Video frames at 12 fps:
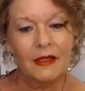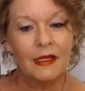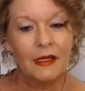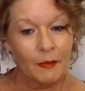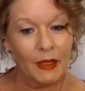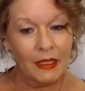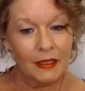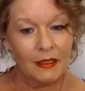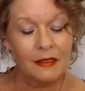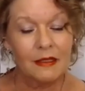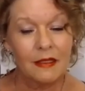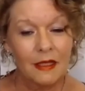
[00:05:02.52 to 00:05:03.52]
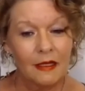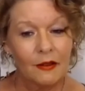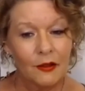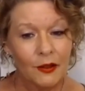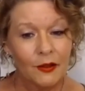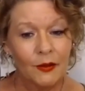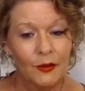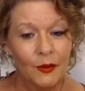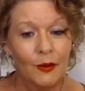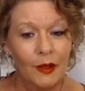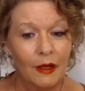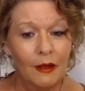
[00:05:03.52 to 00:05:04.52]
the abundance that
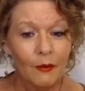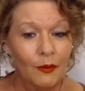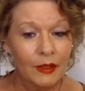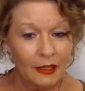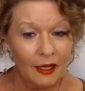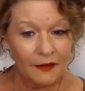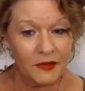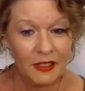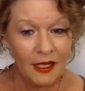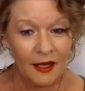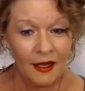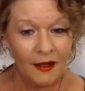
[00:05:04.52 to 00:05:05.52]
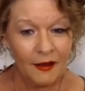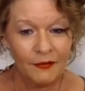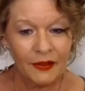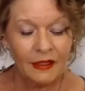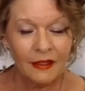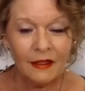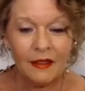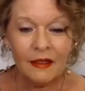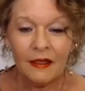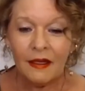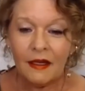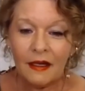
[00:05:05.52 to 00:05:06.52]
you would love to have.
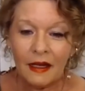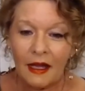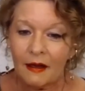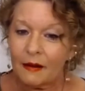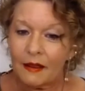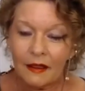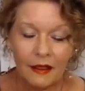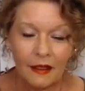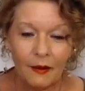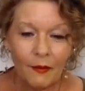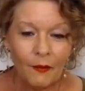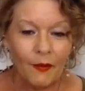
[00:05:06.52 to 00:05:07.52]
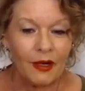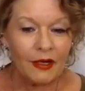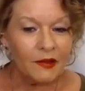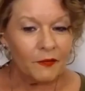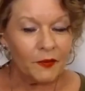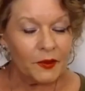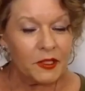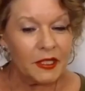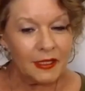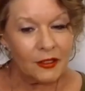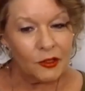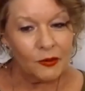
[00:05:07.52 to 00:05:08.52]
Now, one of the first
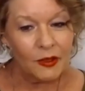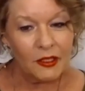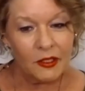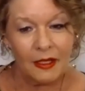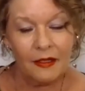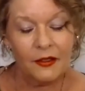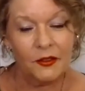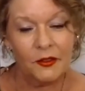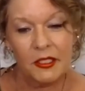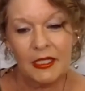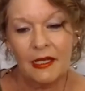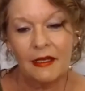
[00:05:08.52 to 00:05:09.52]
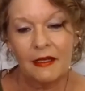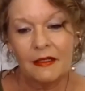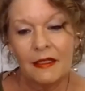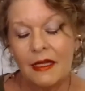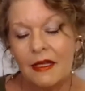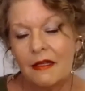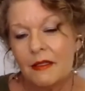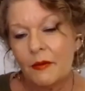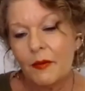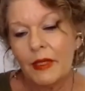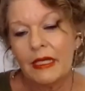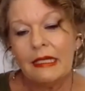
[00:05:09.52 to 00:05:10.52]
things you need to understand is
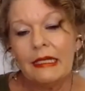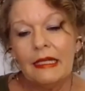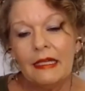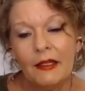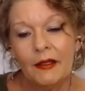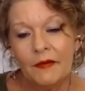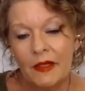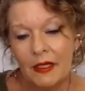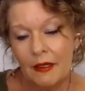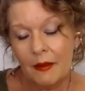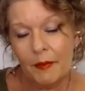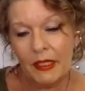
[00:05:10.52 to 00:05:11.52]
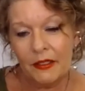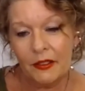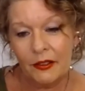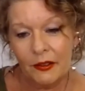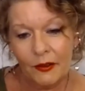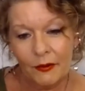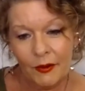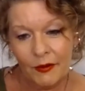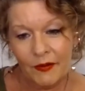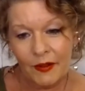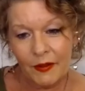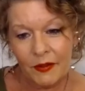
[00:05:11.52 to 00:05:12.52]
we live in an abundant
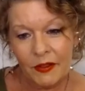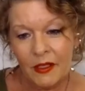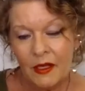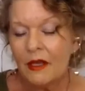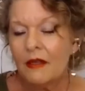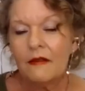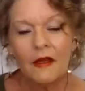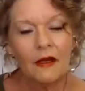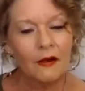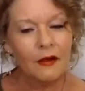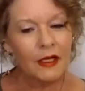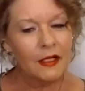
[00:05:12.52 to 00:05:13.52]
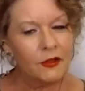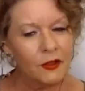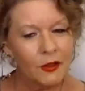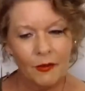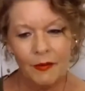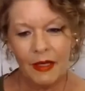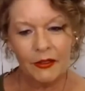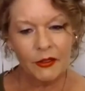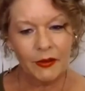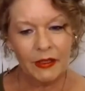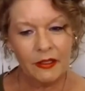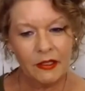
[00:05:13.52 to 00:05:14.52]
universe. There is no
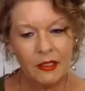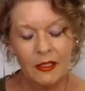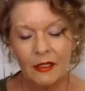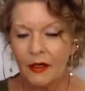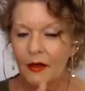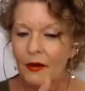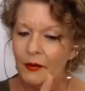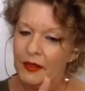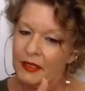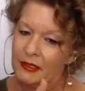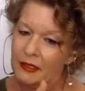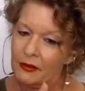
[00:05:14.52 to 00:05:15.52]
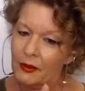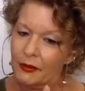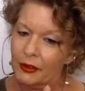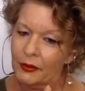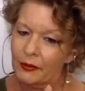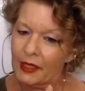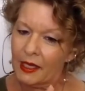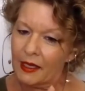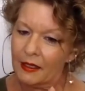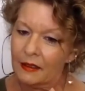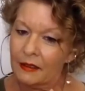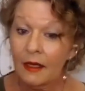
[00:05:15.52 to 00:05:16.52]
measuring stick. Oh, this is all you
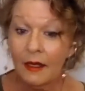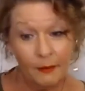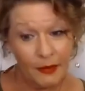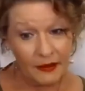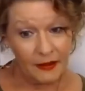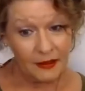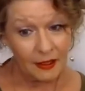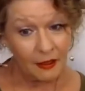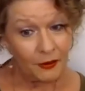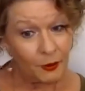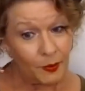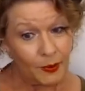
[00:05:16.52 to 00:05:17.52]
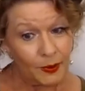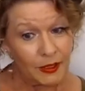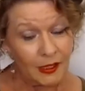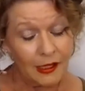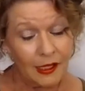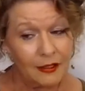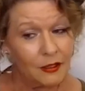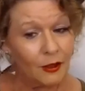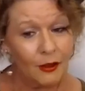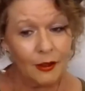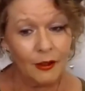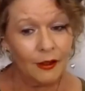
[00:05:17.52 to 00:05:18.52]
get, but this other person gets
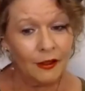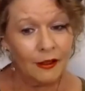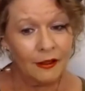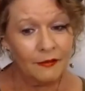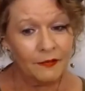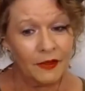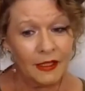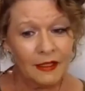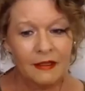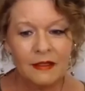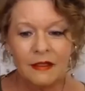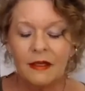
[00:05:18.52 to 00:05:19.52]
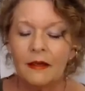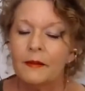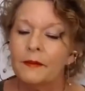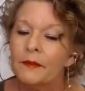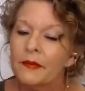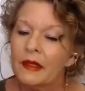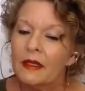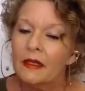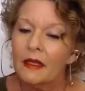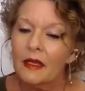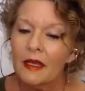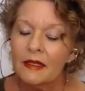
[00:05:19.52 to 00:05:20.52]
all of this.
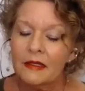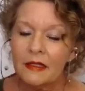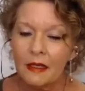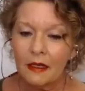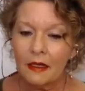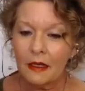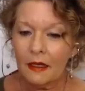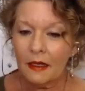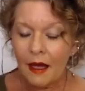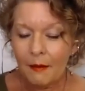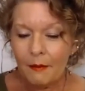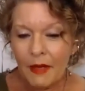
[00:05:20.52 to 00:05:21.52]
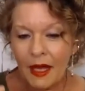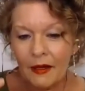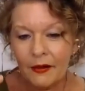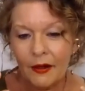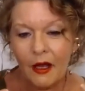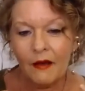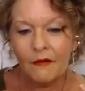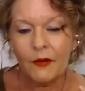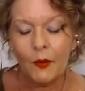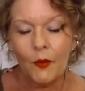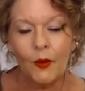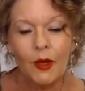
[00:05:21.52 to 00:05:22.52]
It's a matter of
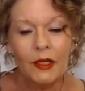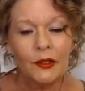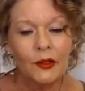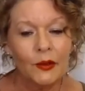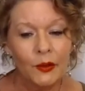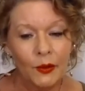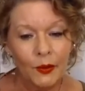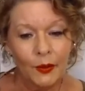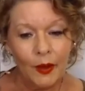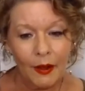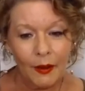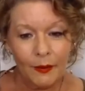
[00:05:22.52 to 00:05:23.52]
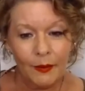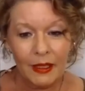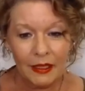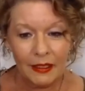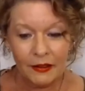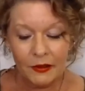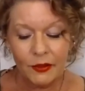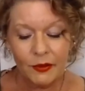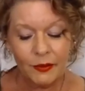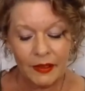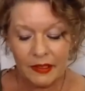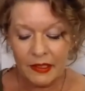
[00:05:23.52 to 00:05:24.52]
what you are willing to
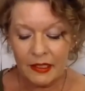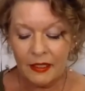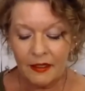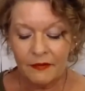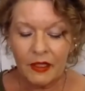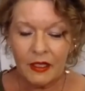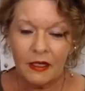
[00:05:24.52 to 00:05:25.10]
receive.